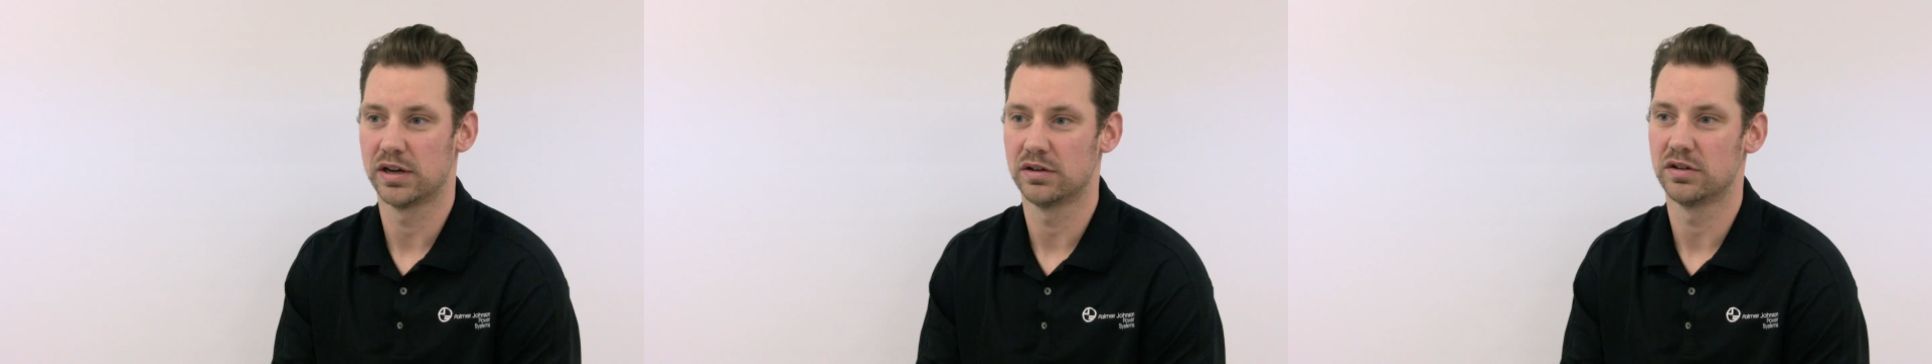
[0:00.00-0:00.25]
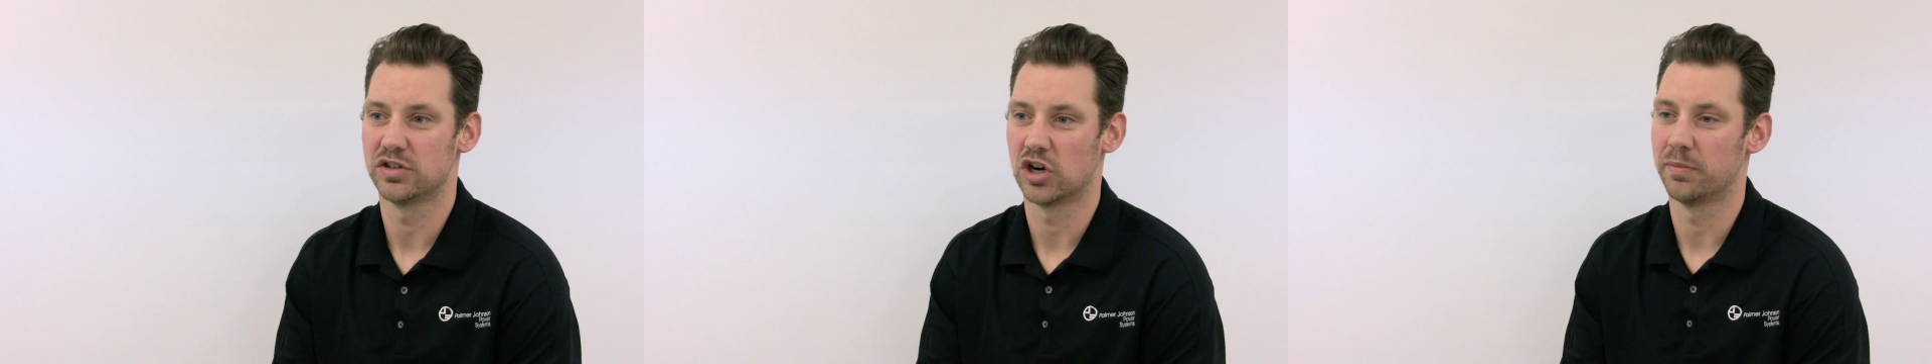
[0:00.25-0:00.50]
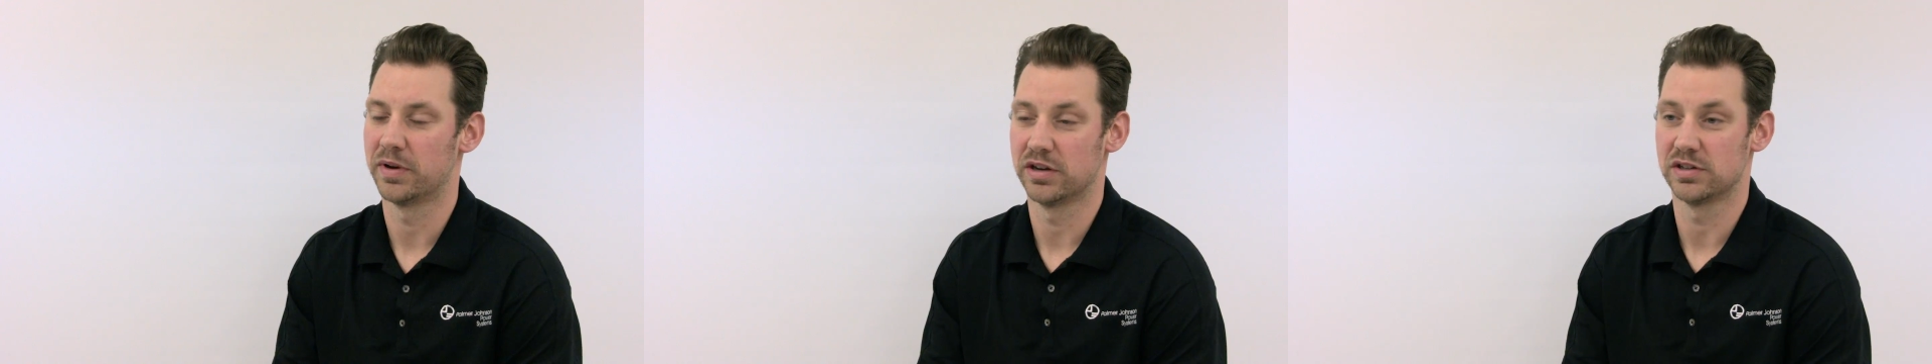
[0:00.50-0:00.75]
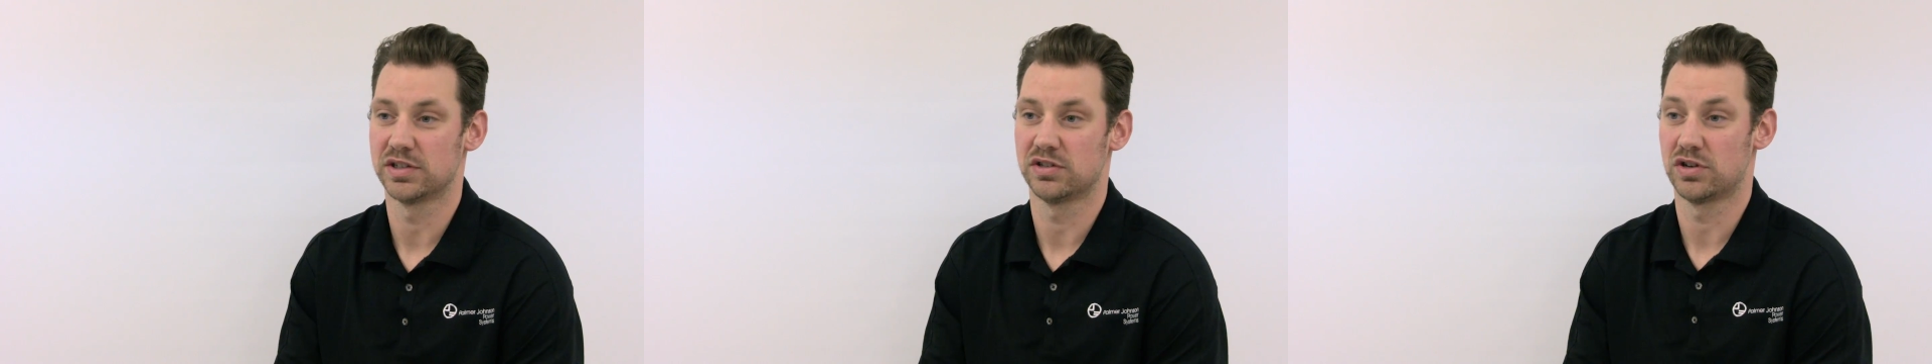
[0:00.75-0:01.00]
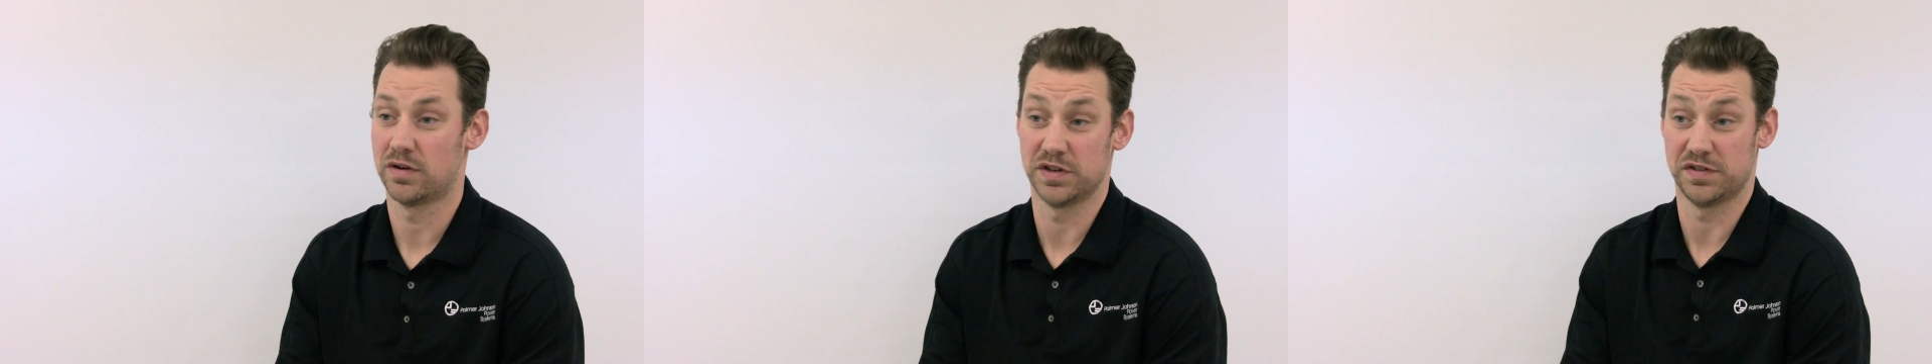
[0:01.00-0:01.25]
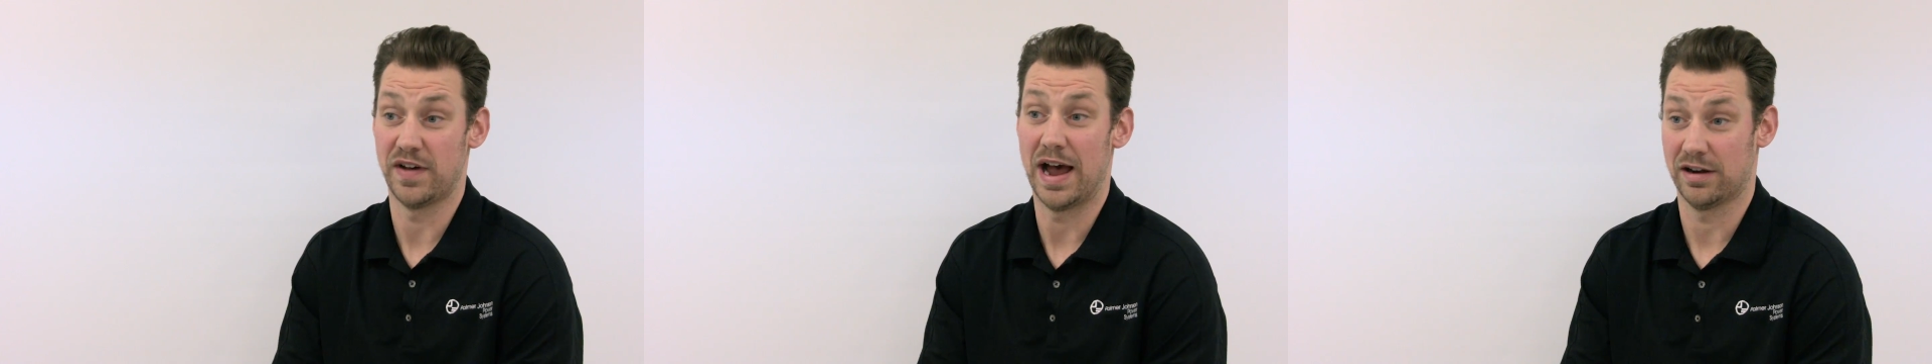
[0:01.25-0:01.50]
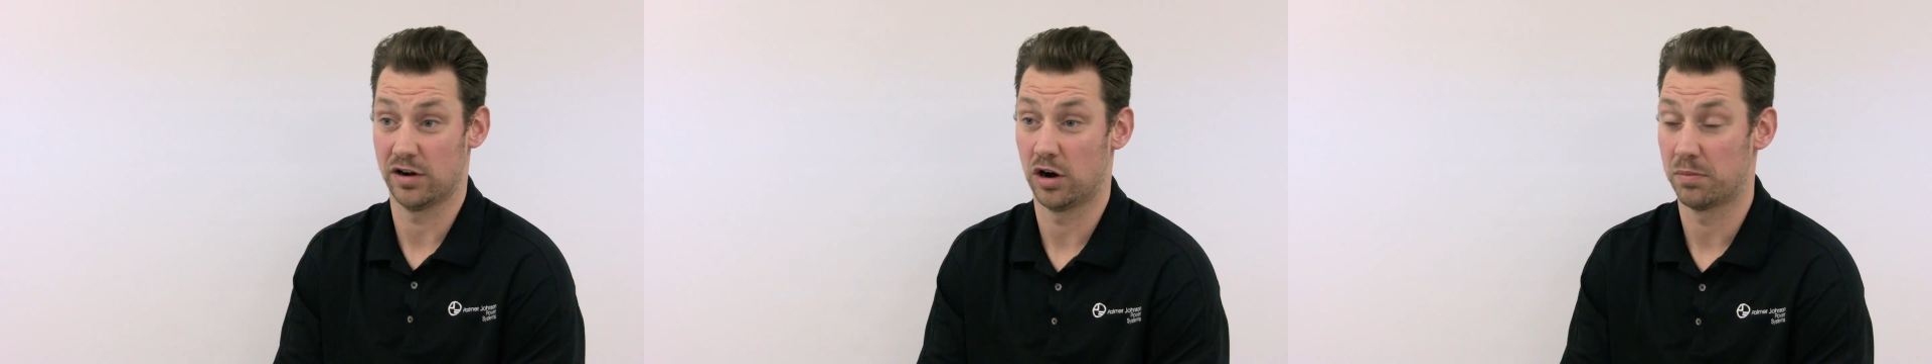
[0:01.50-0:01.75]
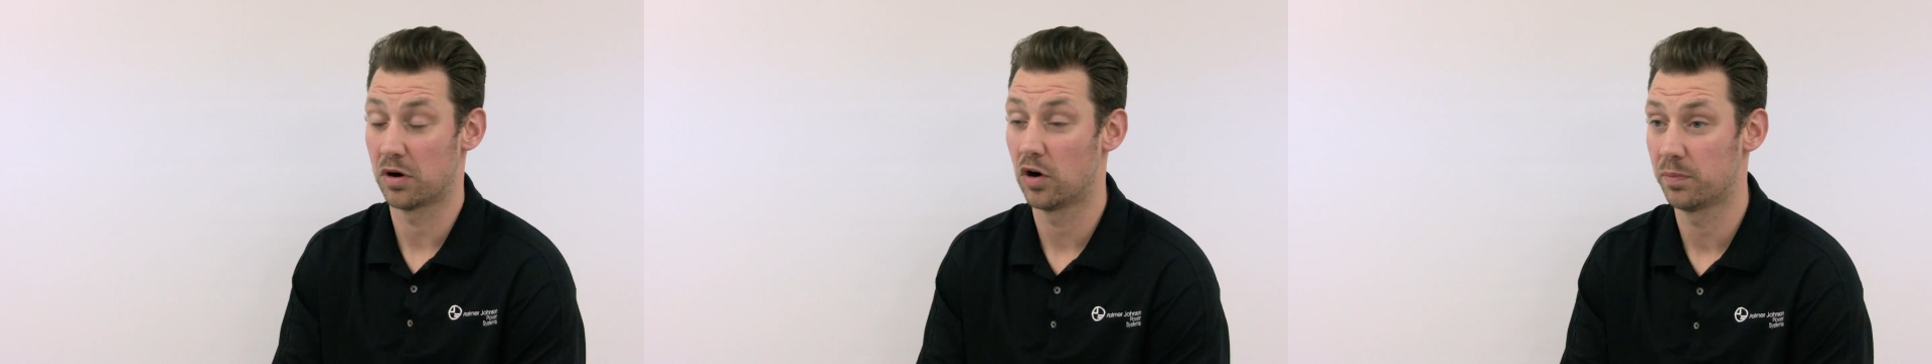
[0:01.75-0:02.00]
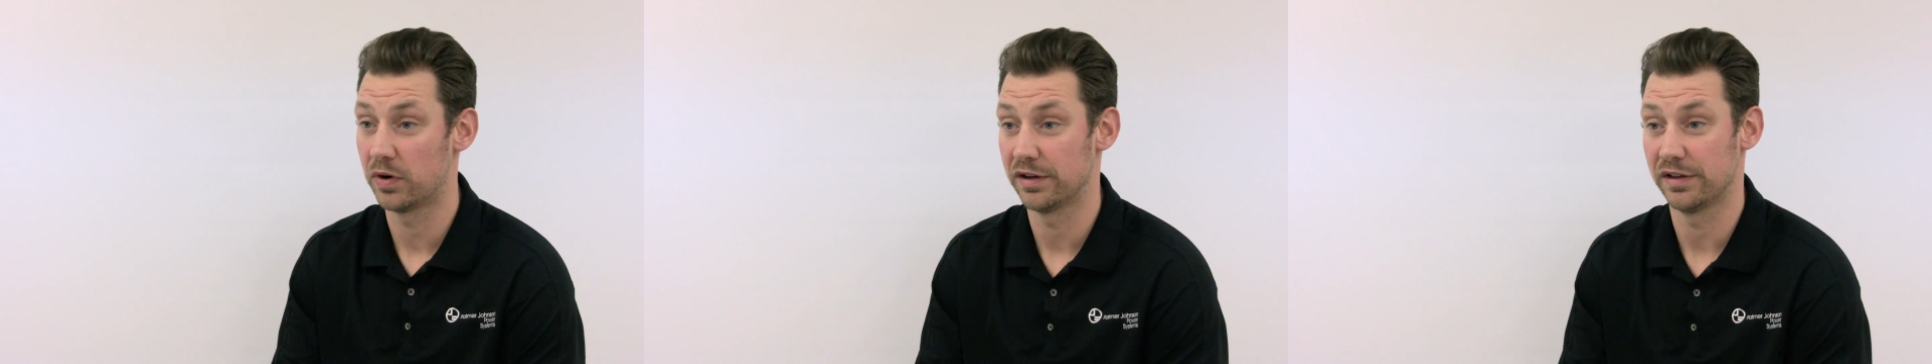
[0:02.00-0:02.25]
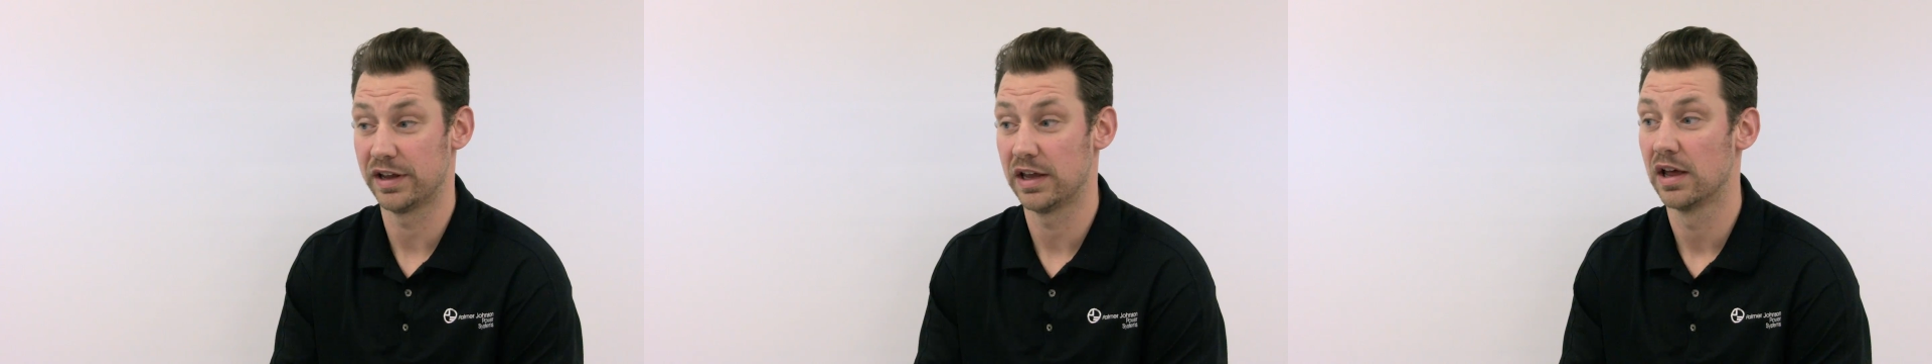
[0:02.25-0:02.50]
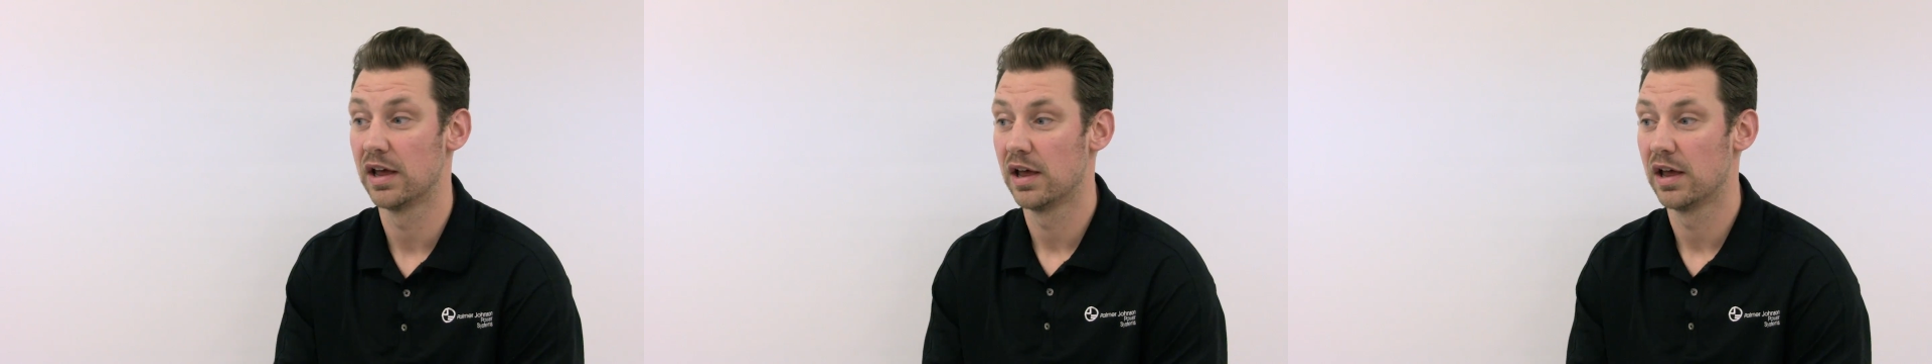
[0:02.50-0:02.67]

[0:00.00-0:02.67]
determine a service factor appropriately.